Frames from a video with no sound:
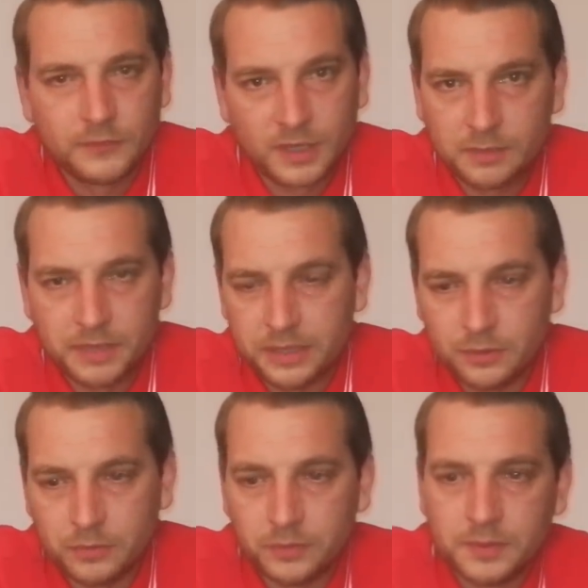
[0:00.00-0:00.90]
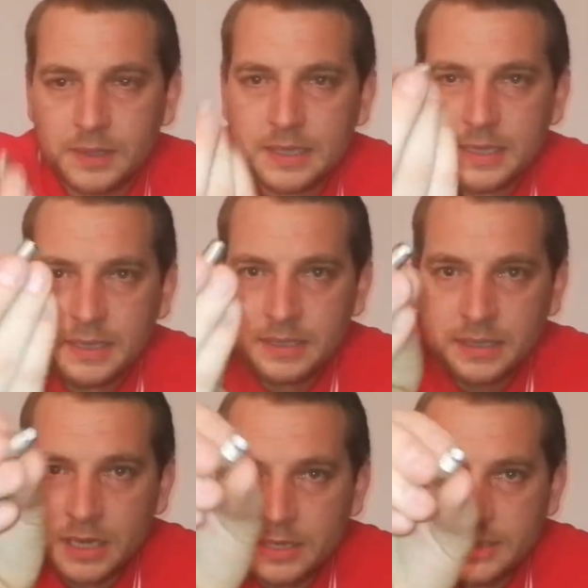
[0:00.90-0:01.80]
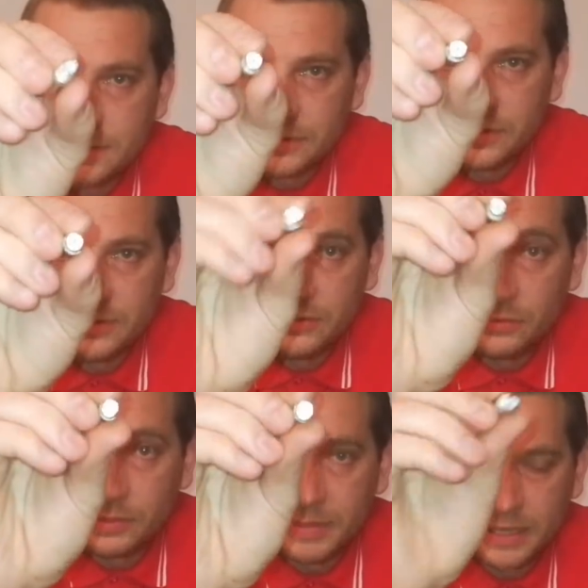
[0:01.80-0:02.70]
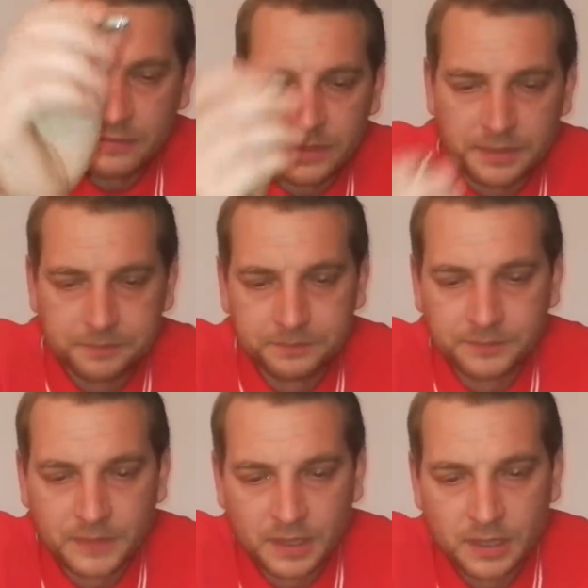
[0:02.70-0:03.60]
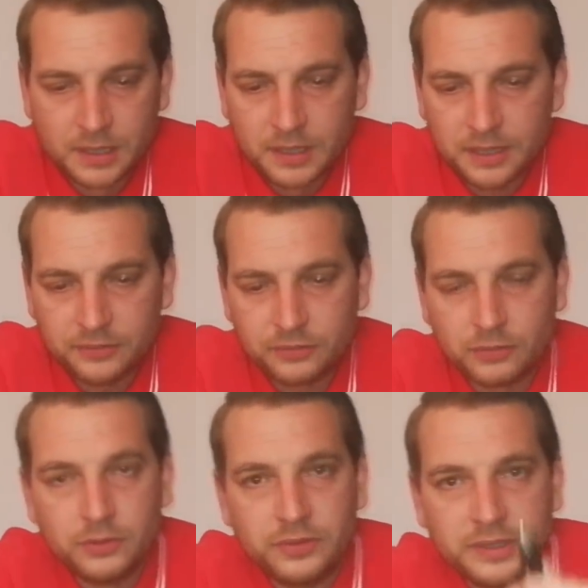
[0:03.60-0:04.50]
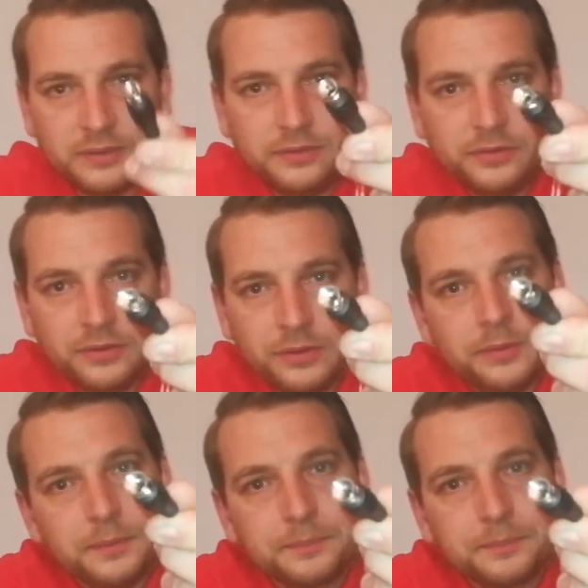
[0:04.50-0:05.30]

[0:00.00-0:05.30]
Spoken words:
Complete normal. The only difference is on the back of it, it screws into,